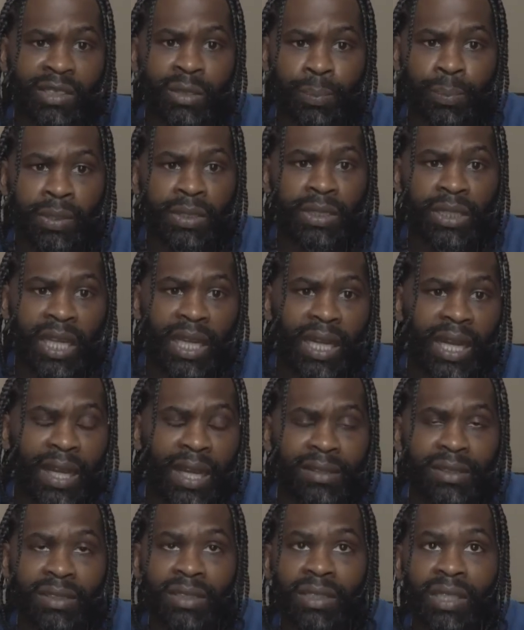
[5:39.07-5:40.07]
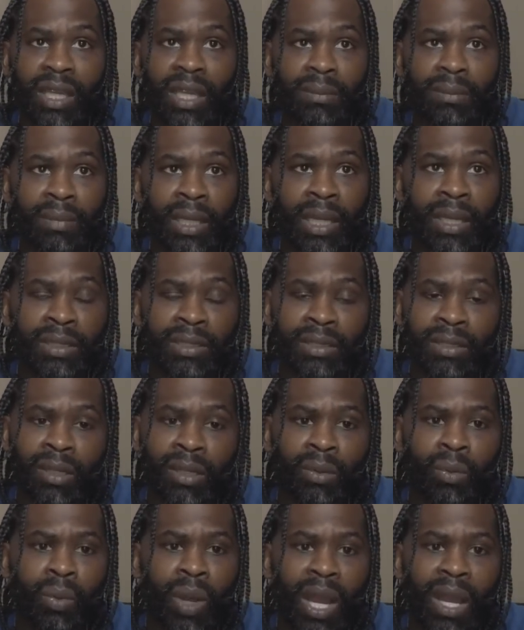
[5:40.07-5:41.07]
to put that out there. Like, man, you
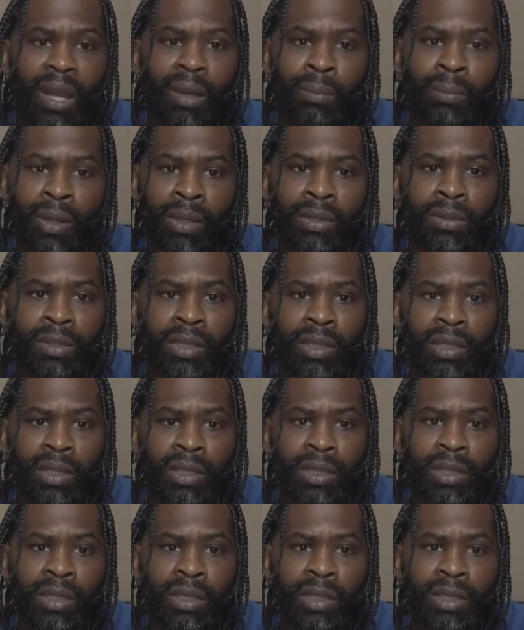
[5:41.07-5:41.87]
know, wow, bro.